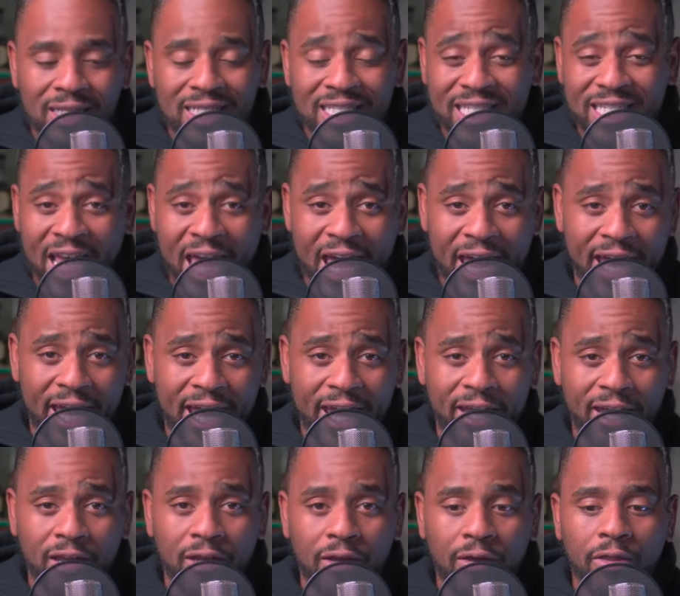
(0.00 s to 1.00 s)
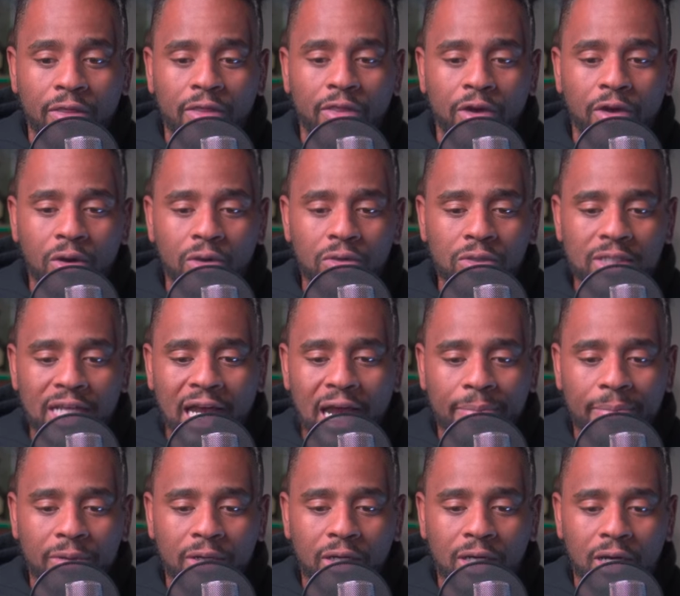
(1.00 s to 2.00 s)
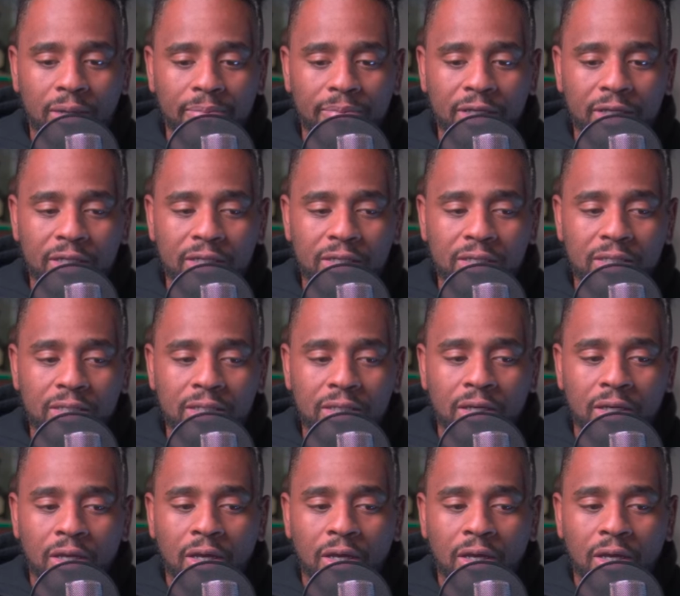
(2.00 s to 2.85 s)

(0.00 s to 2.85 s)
Tag, those type of companies